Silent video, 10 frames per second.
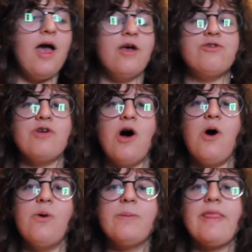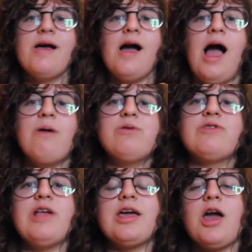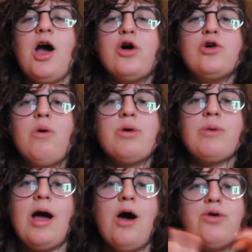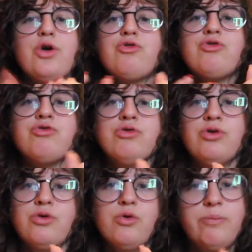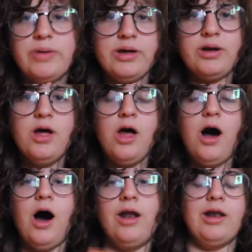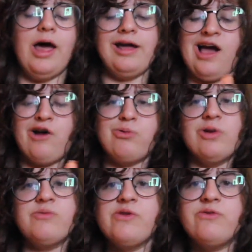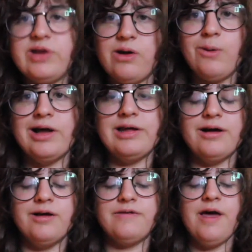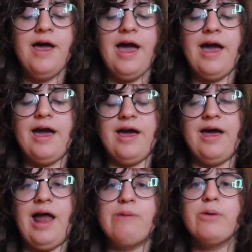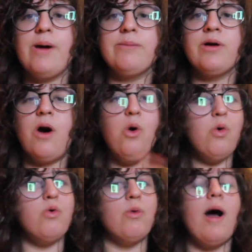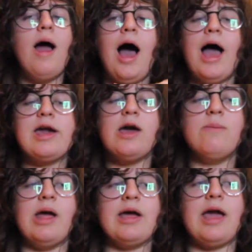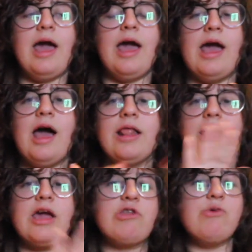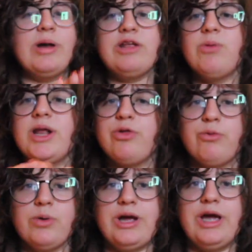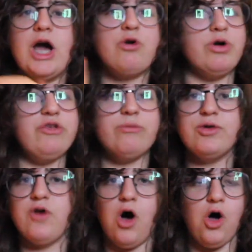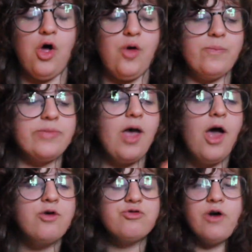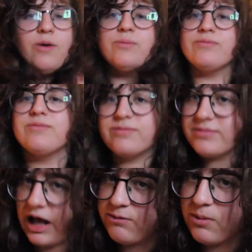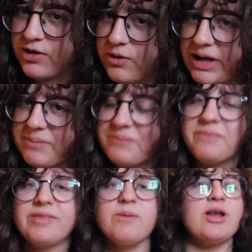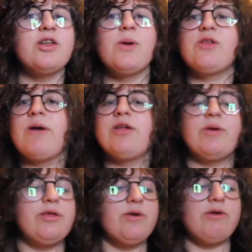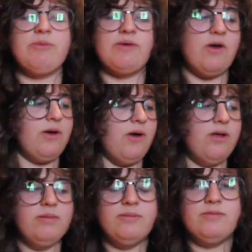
So I was like going around snooping on like Christmas video ideas and I remembered, oh, I can make a like 2023 Christmas haul. So that's what we're doing. We're gonna do a 2023 Christmas haul, y'all.